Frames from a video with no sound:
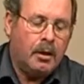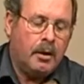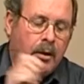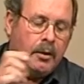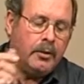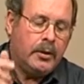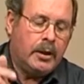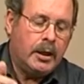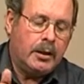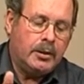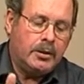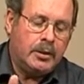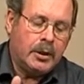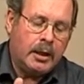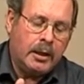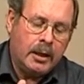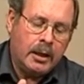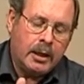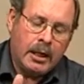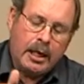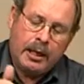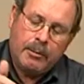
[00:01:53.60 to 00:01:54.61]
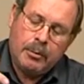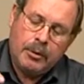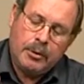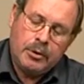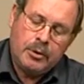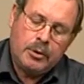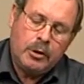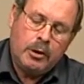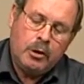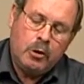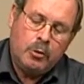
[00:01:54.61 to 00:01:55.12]
The antenna cables
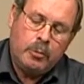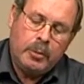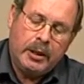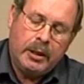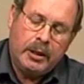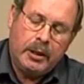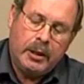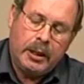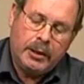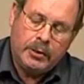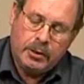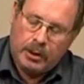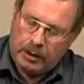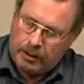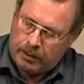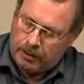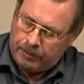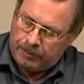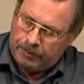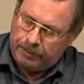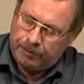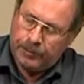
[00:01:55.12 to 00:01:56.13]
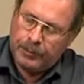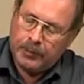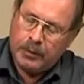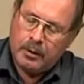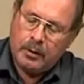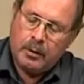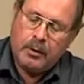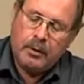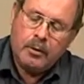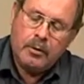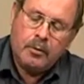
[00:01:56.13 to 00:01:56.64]
that you'll be connecting
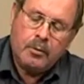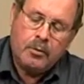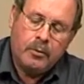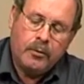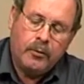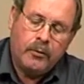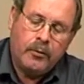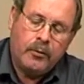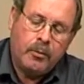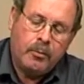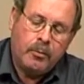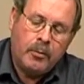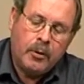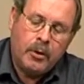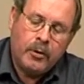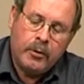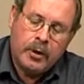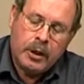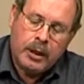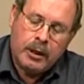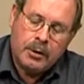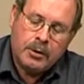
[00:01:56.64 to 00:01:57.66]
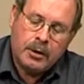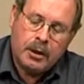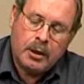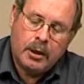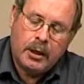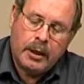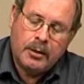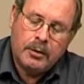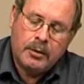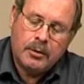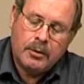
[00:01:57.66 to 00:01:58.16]
from these
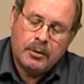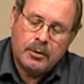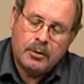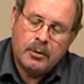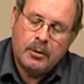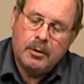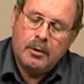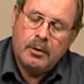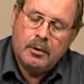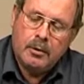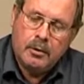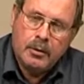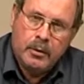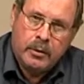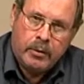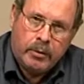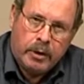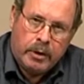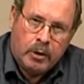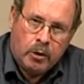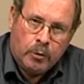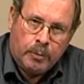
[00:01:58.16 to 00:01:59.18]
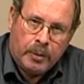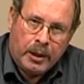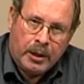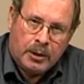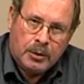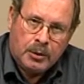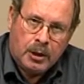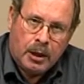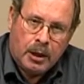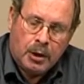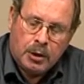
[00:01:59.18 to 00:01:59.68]
connectors to the radio base
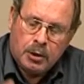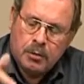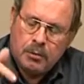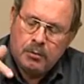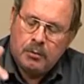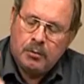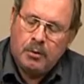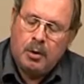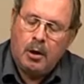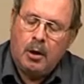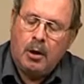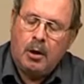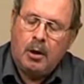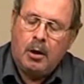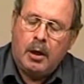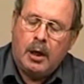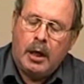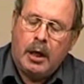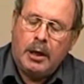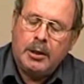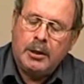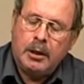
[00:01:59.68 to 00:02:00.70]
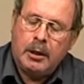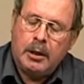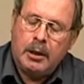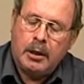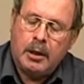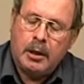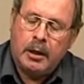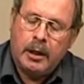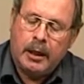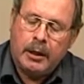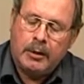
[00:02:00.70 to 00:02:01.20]
station actually
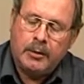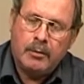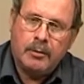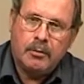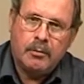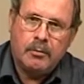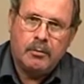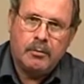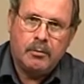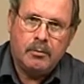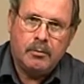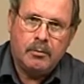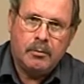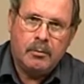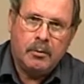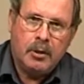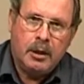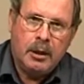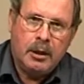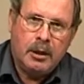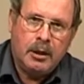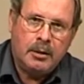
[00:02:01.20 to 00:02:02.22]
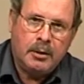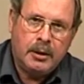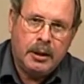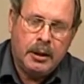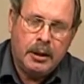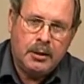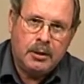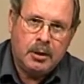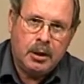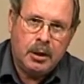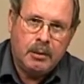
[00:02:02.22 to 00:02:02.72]
connect the
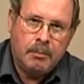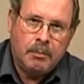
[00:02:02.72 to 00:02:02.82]
DC